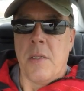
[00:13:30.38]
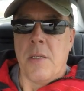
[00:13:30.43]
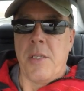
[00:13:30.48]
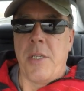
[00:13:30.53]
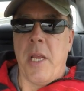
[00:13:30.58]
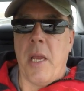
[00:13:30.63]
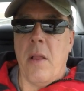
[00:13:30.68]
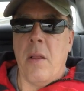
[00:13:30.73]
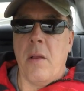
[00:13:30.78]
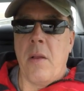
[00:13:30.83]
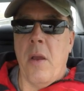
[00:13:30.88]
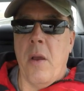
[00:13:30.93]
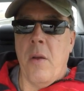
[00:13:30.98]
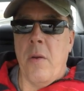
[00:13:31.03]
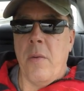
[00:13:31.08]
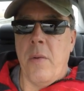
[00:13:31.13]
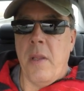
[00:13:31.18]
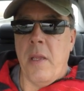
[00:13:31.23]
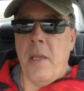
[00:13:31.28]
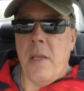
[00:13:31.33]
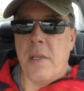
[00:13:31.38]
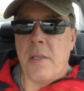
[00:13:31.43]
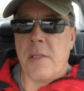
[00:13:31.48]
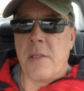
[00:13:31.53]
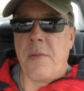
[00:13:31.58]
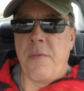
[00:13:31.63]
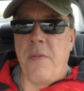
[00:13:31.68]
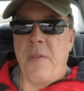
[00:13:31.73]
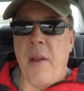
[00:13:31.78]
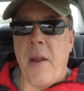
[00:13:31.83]
Gel coat
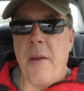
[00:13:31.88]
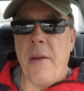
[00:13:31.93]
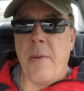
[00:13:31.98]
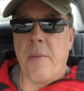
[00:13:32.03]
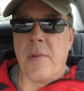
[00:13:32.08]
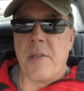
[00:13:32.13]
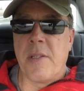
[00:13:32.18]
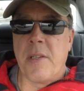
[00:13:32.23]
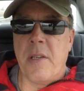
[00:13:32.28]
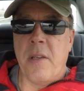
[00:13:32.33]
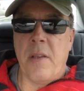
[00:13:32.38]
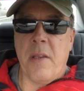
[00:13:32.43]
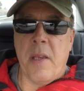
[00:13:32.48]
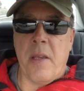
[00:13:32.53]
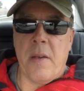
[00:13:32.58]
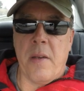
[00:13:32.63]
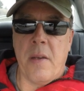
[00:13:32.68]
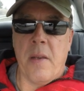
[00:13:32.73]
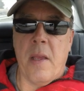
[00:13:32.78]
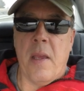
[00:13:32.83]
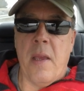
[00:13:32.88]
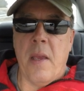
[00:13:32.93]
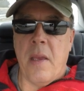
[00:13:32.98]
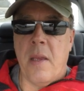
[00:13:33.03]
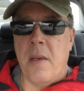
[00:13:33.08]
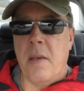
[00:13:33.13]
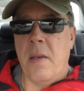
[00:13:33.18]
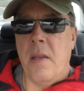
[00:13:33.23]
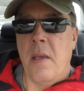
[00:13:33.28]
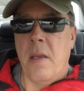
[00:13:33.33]
is very resilient,
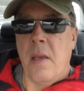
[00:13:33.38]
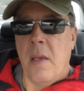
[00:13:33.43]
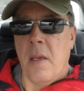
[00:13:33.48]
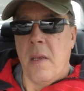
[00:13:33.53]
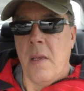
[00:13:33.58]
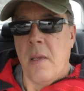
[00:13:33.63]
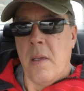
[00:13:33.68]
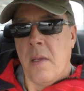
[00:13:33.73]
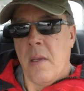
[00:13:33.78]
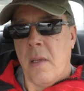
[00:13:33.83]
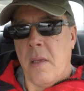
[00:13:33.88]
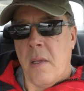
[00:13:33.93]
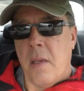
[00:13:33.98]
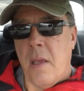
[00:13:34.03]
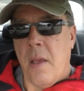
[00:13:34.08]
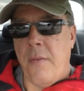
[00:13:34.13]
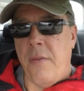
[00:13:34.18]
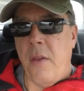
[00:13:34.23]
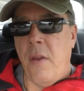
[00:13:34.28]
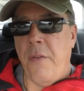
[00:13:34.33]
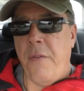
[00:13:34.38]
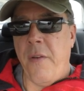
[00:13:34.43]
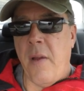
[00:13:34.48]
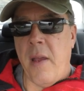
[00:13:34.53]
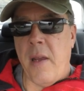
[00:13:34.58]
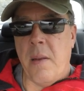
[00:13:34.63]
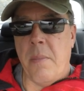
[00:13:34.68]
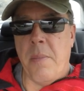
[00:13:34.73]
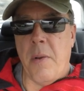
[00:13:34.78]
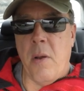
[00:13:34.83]
and if you
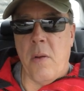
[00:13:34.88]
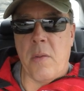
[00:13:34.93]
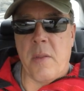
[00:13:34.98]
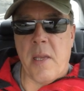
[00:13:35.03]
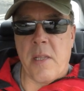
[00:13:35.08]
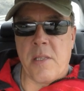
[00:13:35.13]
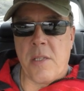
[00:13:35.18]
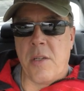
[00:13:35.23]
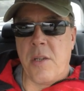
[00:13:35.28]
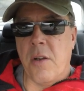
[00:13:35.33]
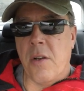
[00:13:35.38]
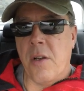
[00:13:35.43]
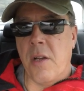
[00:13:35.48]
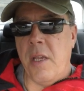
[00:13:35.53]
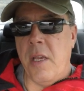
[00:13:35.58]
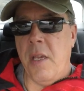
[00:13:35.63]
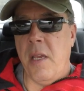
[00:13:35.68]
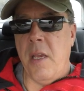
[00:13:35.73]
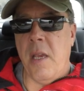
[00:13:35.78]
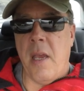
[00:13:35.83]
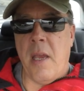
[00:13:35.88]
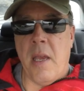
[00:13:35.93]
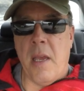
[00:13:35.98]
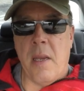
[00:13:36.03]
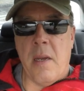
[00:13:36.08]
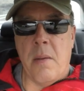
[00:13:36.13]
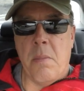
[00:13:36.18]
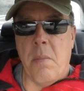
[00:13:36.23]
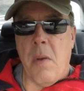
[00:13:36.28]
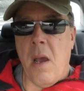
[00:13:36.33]
find a boat that's dirty
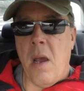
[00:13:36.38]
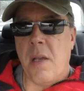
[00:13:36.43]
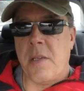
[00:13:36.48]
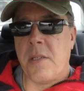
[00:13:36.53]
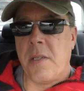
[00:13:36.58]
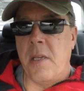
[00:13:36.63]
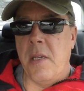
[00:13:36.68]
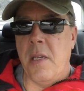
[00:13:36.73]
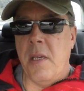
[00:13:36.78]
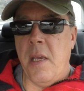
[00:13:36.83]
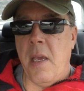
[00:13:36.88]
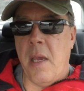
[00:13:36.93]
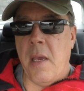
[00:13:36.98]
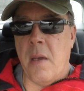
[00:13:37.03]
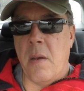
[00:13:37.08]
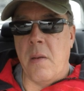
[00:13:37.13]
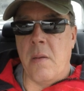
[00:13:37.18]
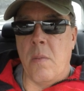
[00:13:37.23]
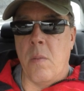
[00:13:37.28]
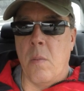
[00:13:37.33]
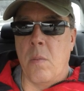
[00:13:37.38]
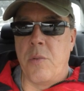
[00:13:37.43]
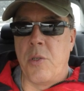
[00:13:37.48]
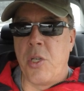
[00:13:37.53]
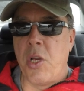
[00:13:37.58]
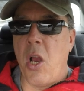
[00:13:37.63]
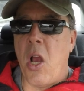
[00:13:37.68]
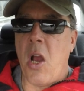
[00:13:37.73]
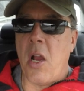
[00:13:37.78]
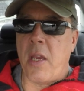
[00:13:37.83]
and mossy and
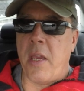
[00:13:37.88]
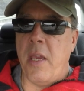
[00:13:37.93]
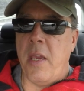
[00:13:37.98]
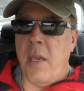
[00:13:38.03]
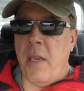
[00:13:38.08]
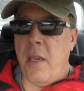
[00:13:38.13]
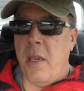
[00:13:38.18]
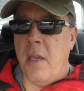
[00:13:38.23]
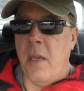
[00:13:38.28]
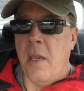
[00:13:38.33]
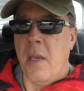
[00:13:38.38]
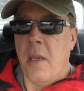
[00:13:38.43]
chalky